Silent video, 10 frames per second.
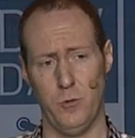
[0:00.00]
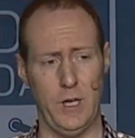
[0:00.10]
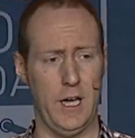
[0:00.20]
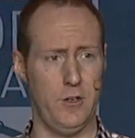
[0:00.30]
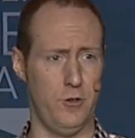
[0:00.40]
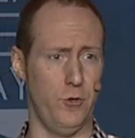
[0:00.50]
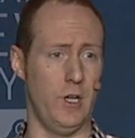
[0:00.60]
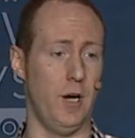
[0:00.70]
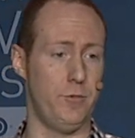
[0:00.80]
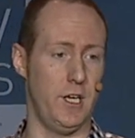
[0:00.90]
we had to do an
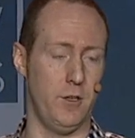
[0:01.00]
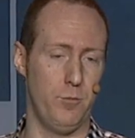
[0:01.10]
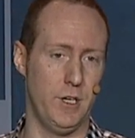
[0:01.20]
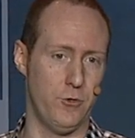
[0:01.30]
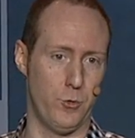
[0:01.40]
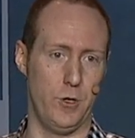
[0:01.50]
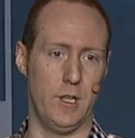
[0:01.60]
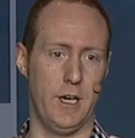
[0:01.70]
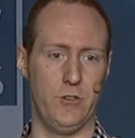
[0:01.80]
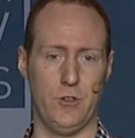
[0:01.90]
update because we
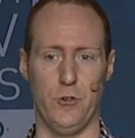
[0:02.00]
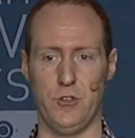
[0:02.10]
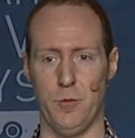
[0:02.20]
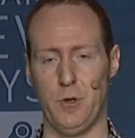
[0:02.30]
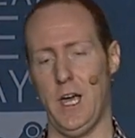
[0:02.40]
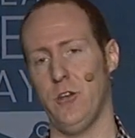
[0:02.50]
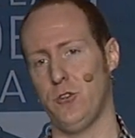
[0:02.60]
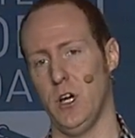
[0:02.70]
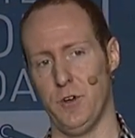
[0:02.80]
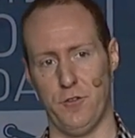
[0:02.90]
realized there was some
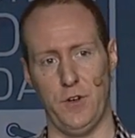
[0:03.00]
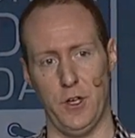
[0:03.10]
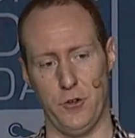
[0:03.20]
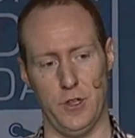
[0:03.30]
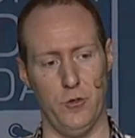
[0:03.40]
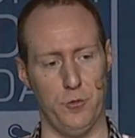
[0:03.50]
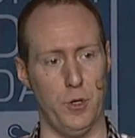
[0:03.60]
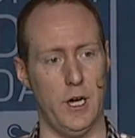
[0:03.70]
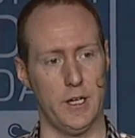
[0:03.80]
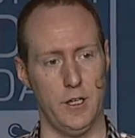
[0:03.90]
catastrophic failure that was
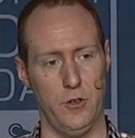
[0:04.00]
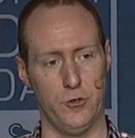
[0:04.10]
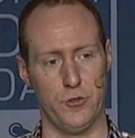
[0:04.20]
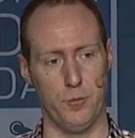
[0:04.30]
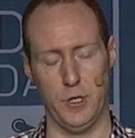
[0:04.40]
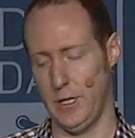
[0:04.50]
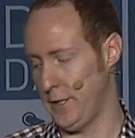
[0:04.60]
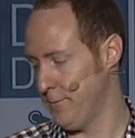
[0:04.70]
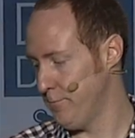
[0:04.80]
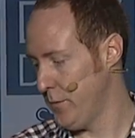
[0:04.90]
blocking users from playing.
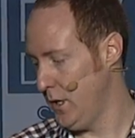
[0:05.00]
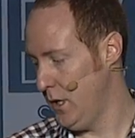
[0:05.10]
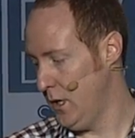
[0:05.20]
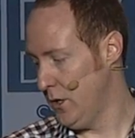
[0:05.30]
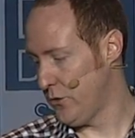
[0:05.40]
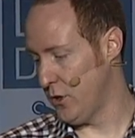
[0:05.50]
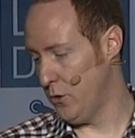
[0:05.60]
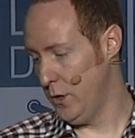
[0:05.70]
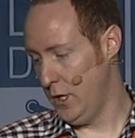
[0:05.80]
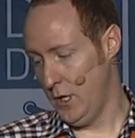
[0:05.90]

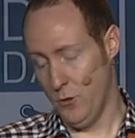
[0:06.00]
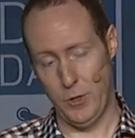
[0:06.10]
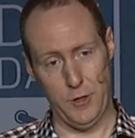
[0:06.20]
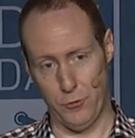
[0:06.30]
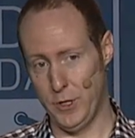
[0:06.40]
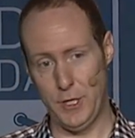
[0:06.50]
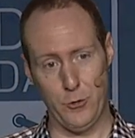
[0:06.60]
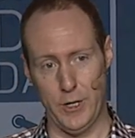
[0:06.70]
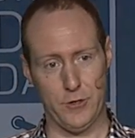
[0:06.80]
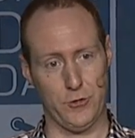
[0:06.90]
So we really
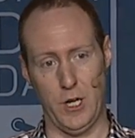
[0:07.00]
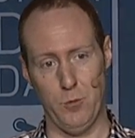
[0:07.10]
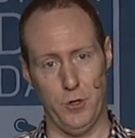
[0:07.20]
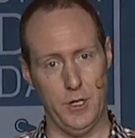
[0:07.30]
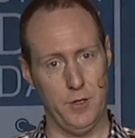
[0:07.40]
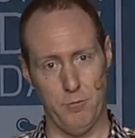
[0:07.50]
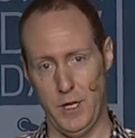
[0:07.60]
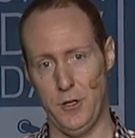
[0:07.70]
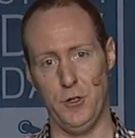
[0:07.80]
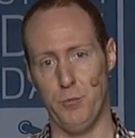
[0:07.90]
quick scrambled,
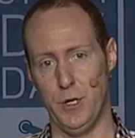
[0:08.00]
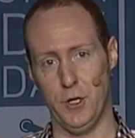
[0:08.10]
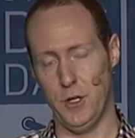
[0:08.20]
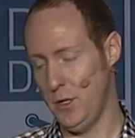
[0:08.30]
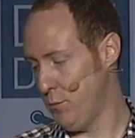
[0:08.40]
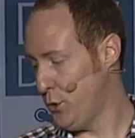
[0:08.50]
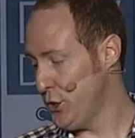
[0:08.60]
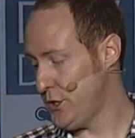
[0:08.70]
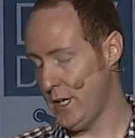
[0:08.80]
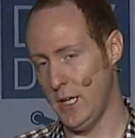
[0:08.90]
made a new build,
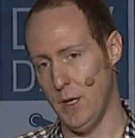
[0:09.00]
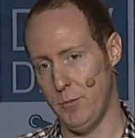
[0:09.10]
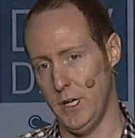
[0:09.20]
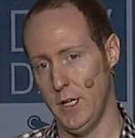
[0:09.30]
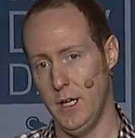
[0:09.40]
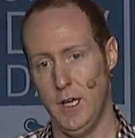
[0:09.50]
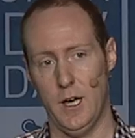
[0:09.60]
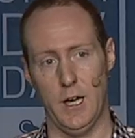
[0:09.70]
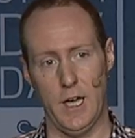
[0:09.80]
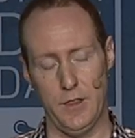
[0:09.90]
pushed that update,
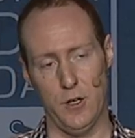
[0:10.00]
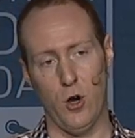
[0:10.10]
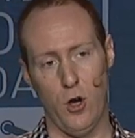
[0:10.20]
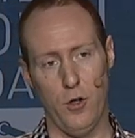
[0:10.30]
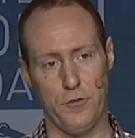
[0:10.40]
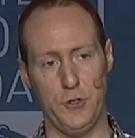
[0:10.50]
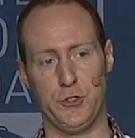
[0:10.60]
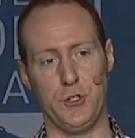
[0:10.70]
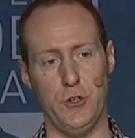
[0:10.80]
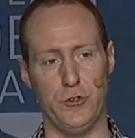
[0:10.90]
and then all
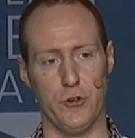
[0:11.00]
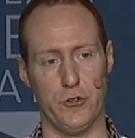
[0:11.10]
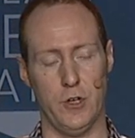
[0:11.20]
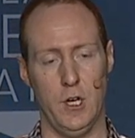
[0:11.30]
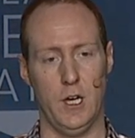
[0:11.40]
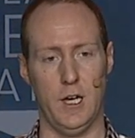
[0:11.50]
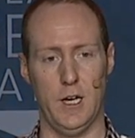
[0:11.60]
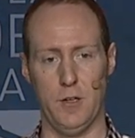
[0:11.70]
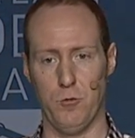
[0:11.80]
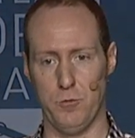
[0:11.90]
future users
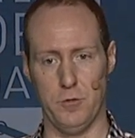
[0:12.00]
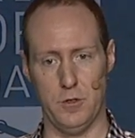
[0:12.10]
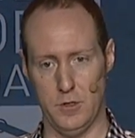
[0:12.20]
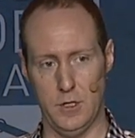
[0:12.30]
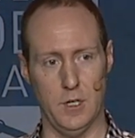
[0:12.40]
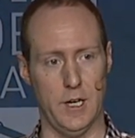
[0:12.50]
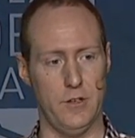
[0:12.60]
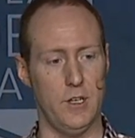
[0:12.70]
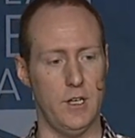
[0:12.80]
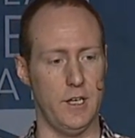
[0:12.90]

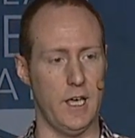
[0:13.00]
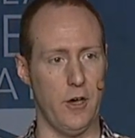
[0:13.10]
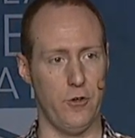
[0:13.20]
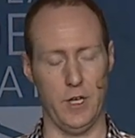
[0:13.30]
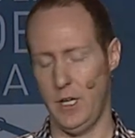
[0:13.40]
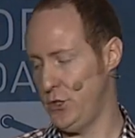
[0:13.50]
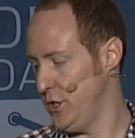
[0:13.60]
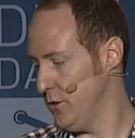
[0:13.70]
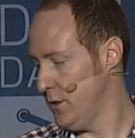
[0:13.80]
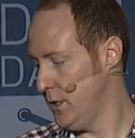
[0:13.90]
didn't encounter that
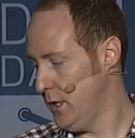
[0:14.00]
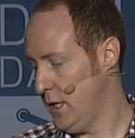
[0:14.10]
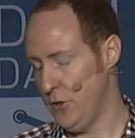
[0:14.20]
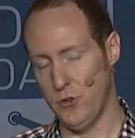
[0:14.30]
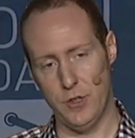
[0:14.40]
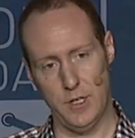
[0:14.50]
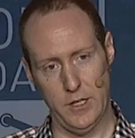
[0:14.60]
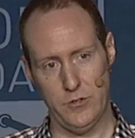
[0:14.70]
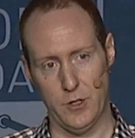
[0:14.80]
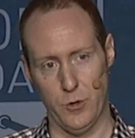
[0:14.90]
issue. And so the
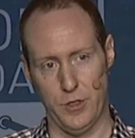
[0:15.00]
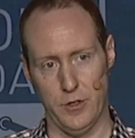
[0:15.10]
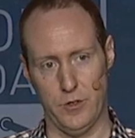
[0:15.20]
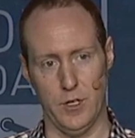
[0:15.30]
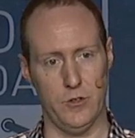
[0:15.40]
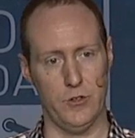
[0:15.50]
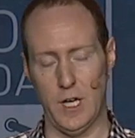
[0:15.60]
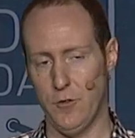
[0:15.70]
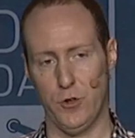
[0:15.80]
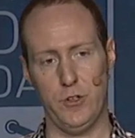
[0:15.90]
nice thing with this is
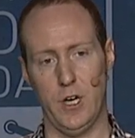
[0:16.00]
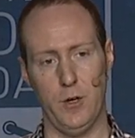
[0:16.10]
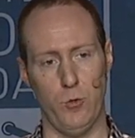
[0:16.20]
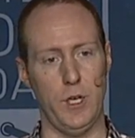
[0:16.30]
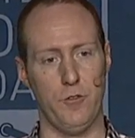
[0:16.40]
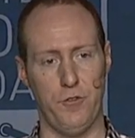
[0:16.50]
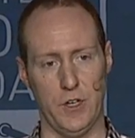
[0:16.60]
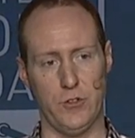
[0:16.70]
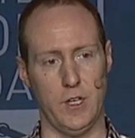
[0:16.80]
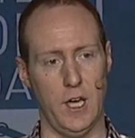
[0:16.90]
every time we
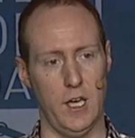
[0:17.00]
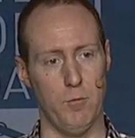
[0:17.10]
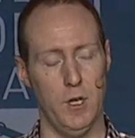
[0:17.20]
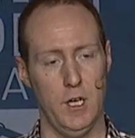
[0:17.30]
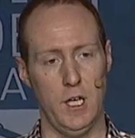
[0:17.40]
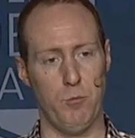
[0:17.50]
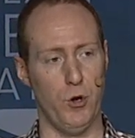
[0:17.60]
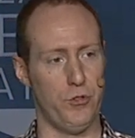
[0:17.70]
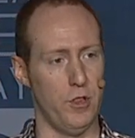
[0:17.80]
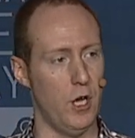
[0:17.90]
fix a game, it
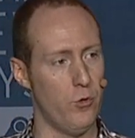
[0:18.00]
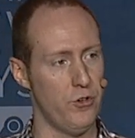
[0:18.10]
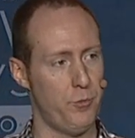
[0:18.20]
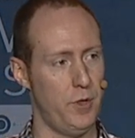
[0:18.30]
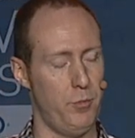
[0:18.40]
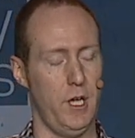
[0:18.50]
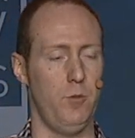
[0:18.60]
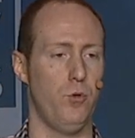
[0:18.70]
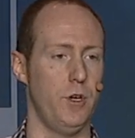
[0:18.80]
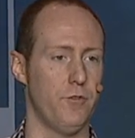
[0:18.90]
both lowers the
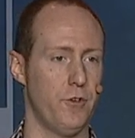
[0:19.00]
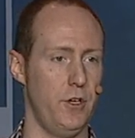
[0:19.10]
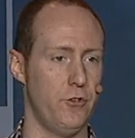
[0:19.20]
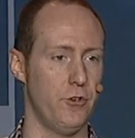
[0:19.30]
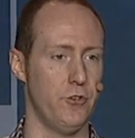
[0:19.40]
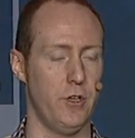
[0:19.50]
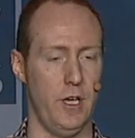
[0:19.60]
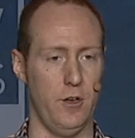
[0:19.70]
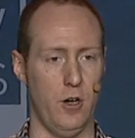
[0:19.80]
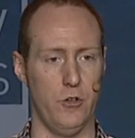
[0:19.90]
pain point for users
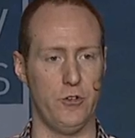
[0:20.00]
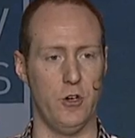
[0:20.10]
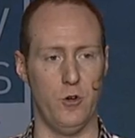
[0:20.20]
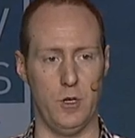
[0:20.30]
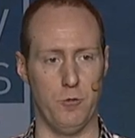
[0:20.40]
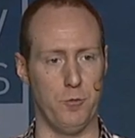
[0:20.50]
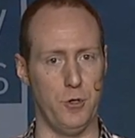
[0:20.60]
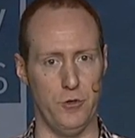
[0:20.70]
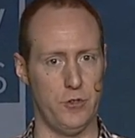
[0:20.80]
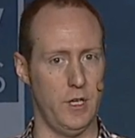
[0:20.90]
and also it
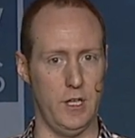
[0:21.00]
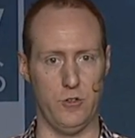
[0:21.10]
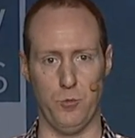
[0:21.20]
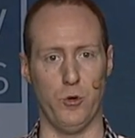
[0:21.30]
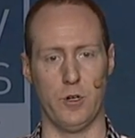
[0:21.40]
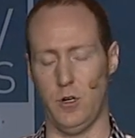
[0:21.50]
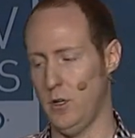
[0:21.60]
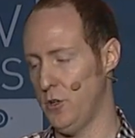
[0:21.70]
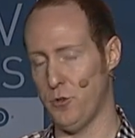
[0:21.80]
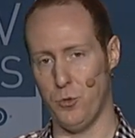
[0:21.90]
removes any support
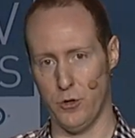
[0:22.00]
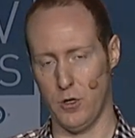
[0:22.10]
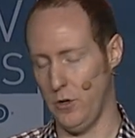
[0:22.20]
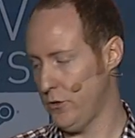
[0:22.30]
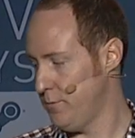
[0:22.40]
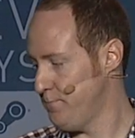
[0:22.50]
calls.